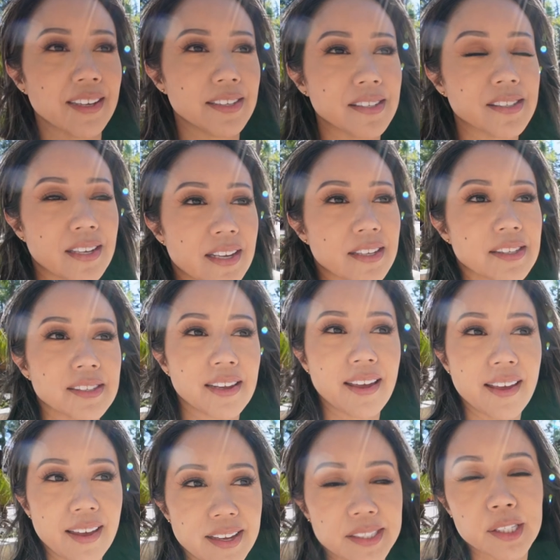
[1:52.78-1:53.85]
since it's
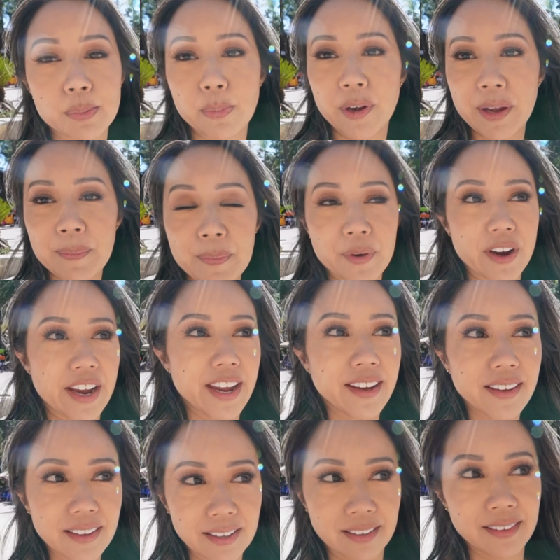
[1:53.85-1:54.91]
uh, spring
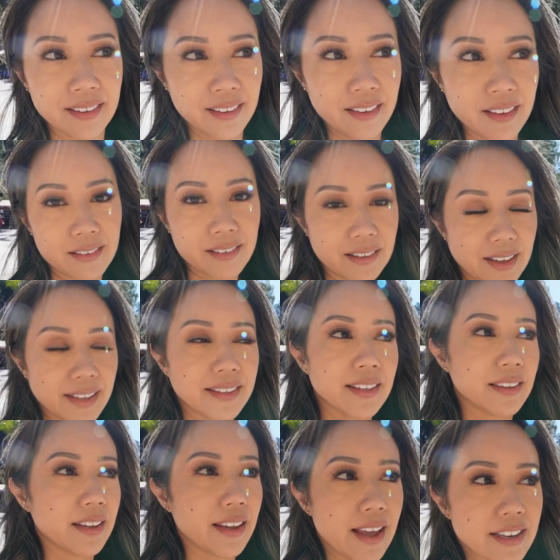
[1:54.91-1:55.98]
break. Glad
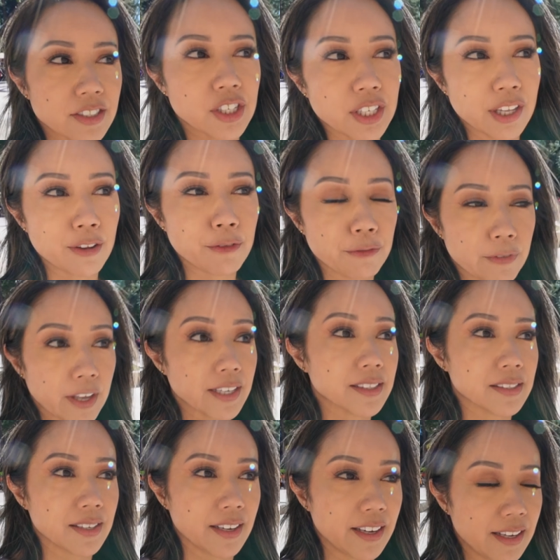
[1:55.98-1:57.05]
that they actually
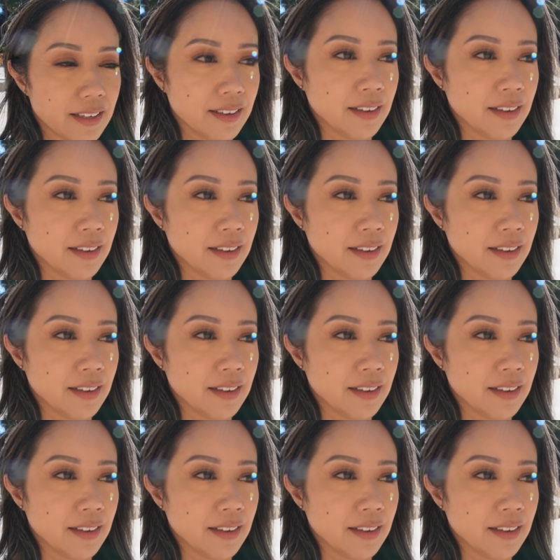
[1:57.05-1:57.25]
fixed it.